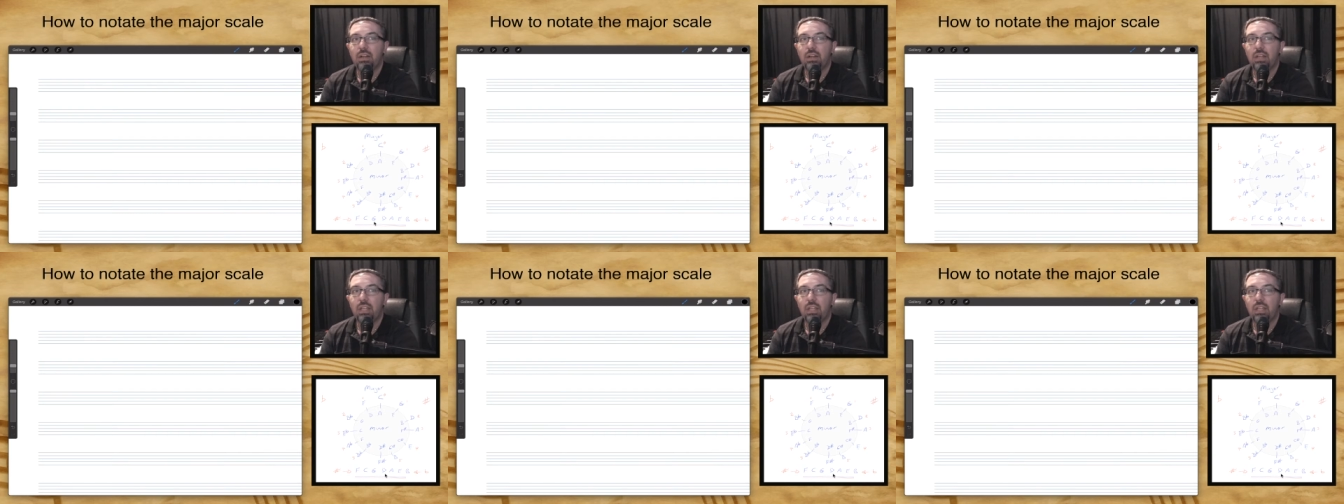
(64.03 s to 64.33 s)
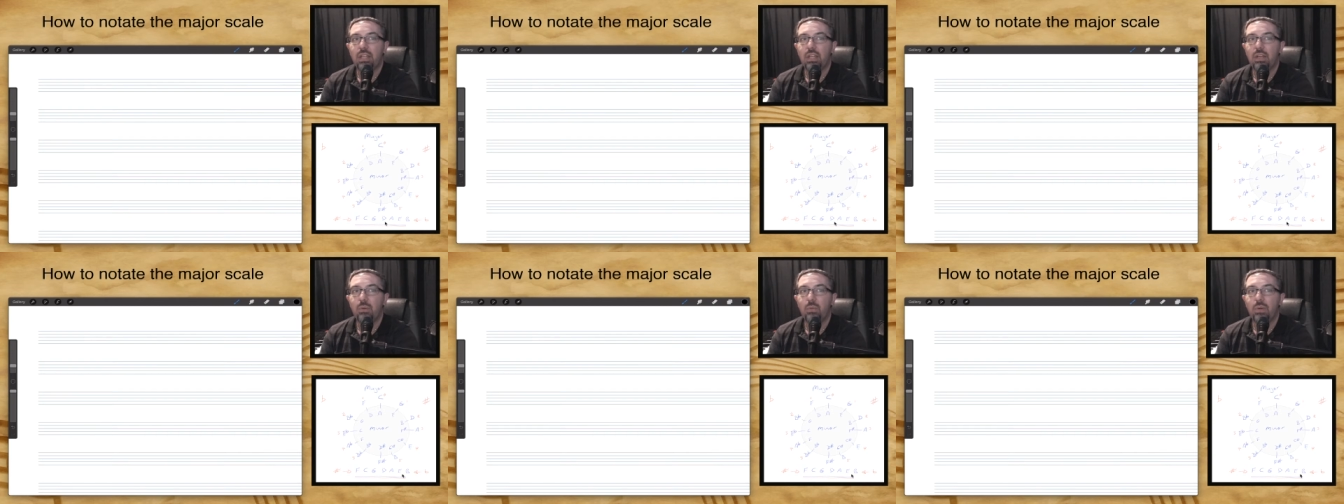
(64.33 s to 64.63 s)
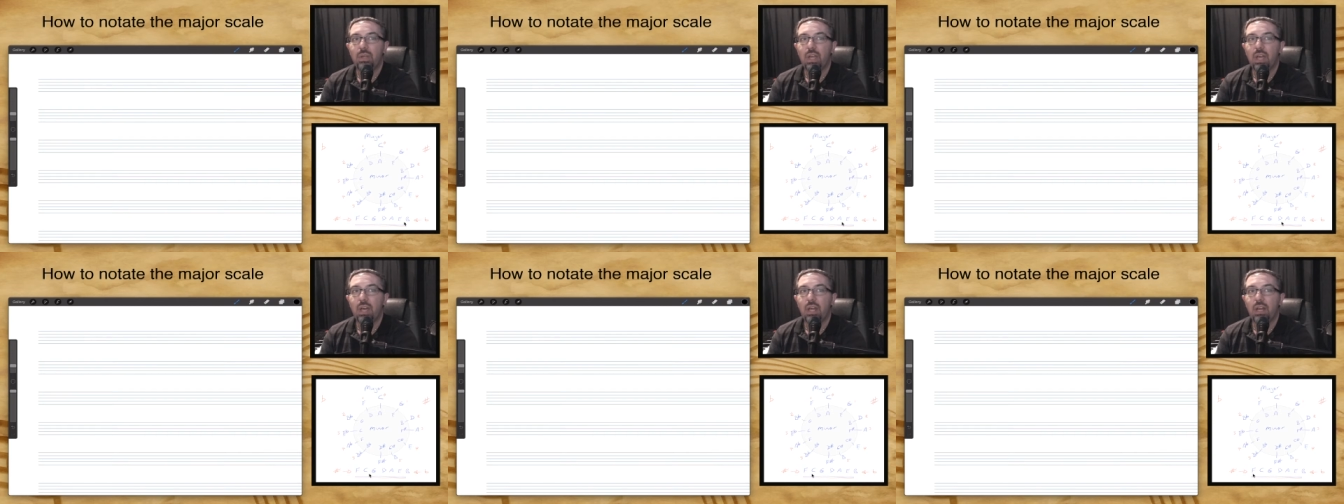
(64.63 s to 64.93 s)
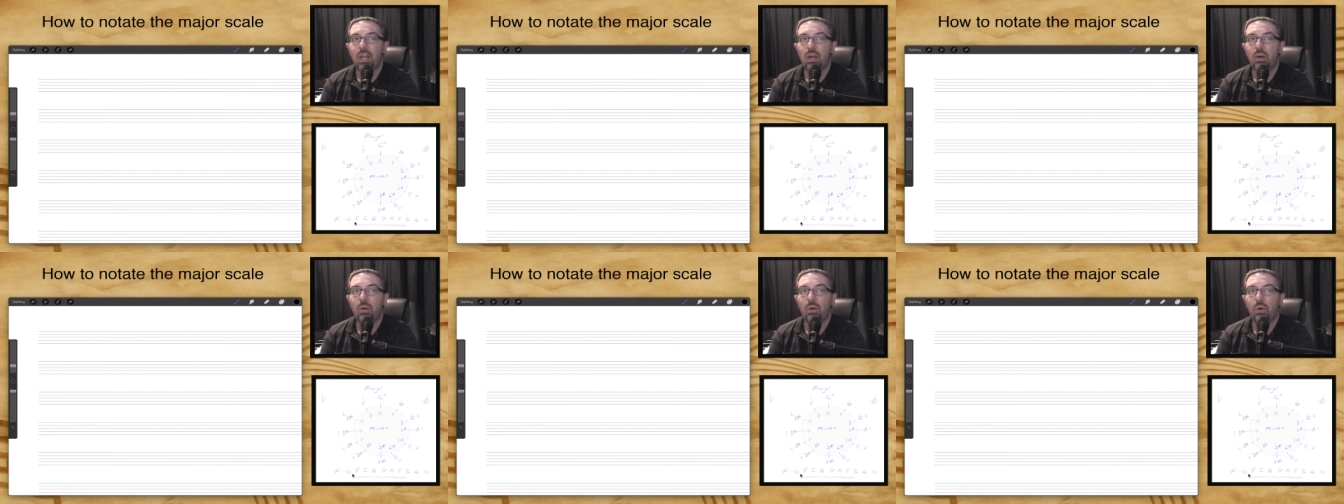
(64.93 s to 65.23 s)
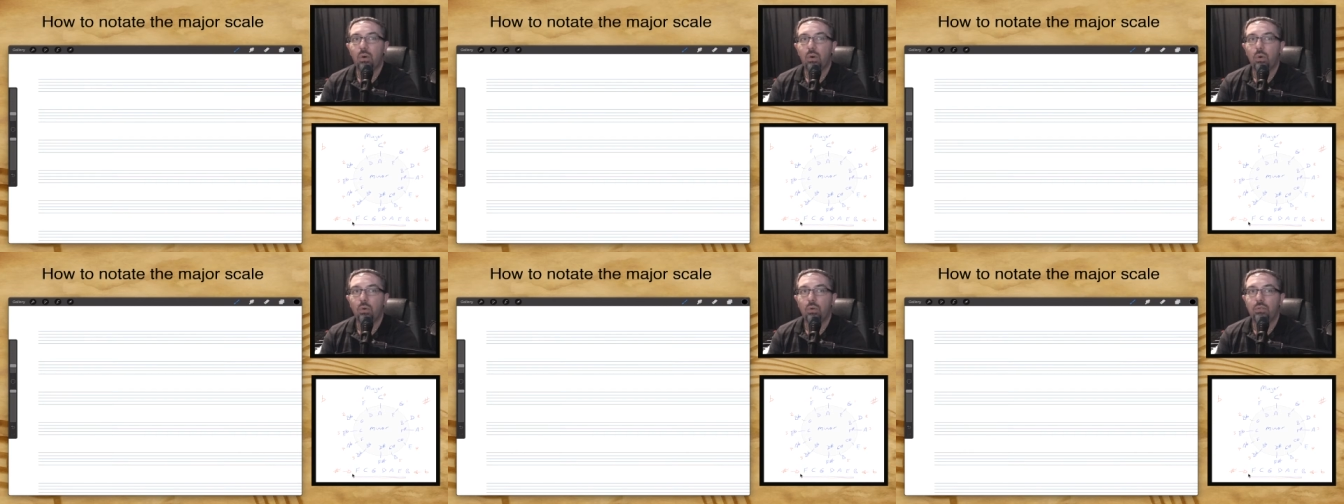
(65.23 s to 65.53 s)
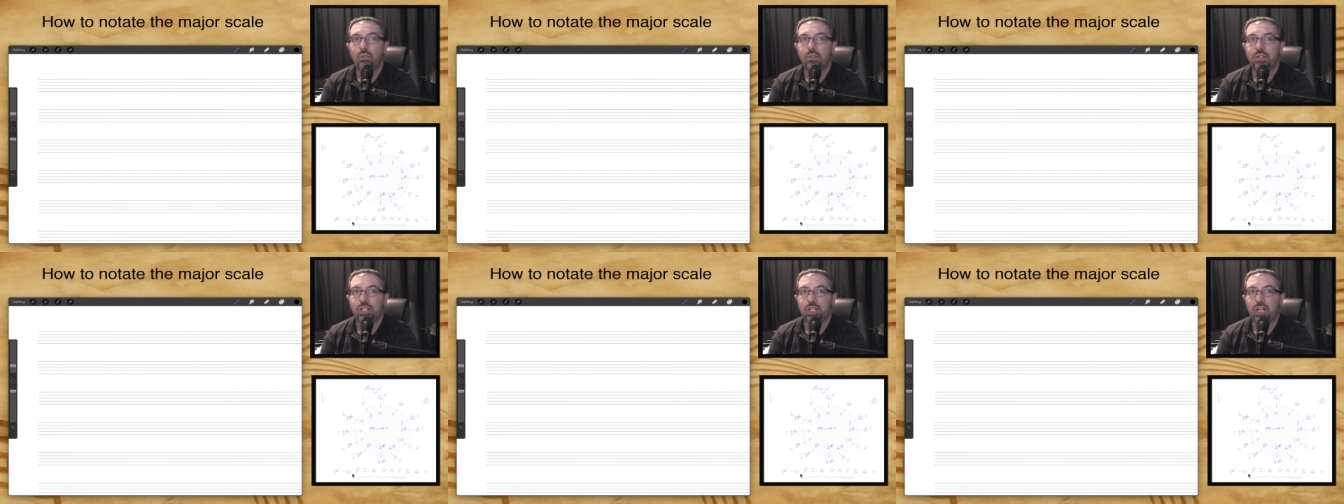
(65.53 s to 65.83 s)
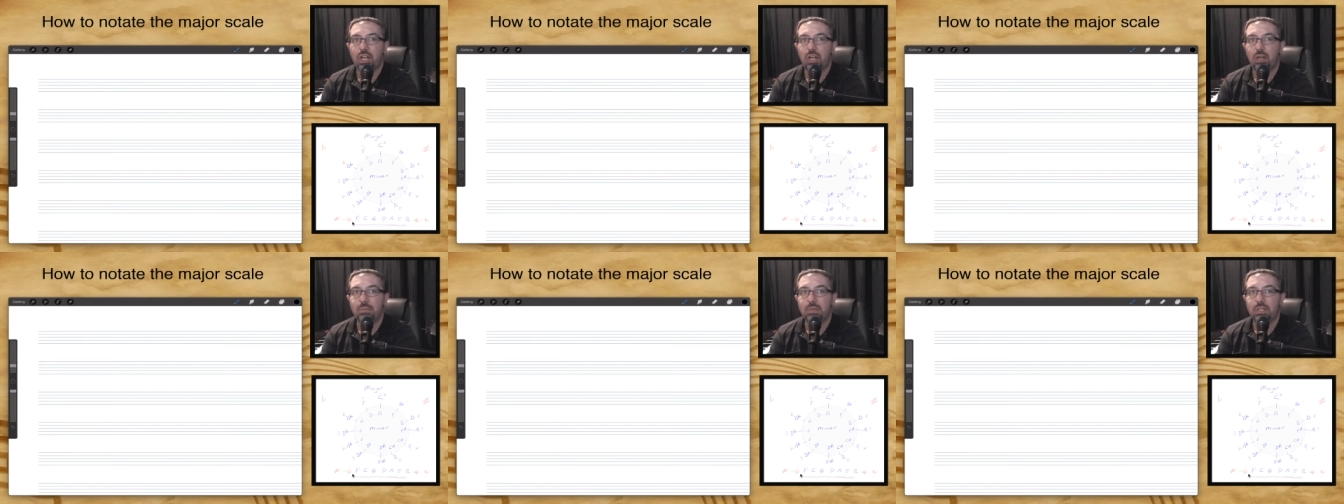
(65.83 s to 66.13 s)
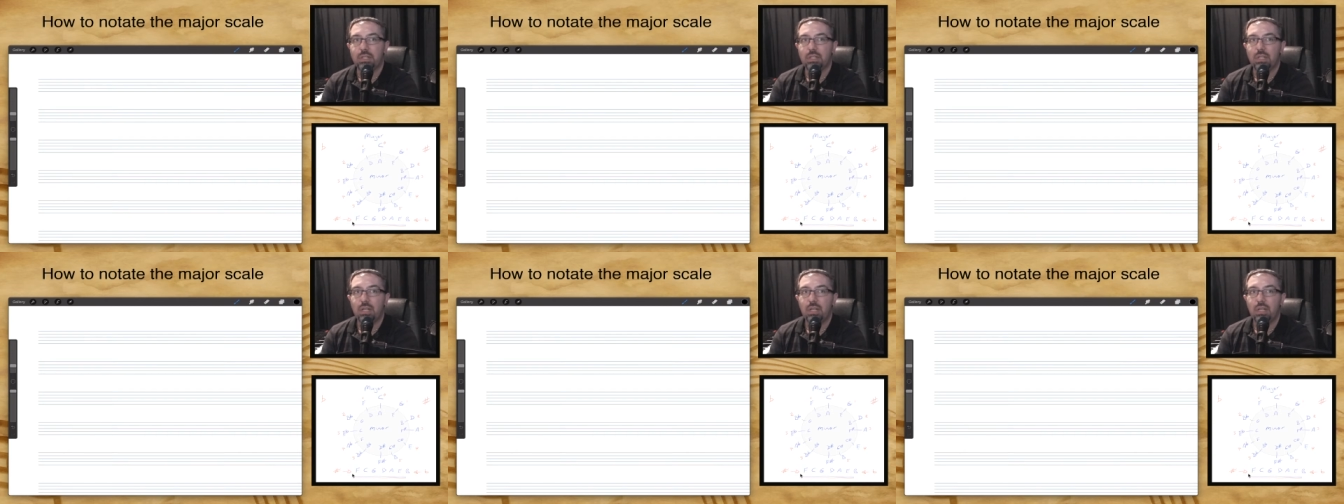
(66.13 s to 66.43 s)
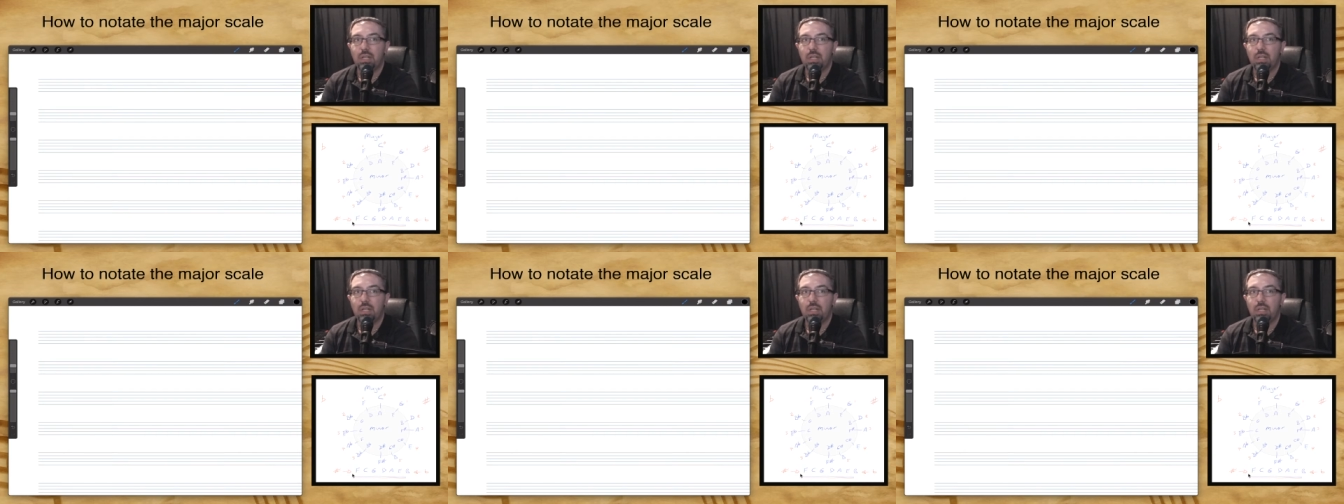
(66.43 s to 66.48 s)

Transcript: here we had our order of sharps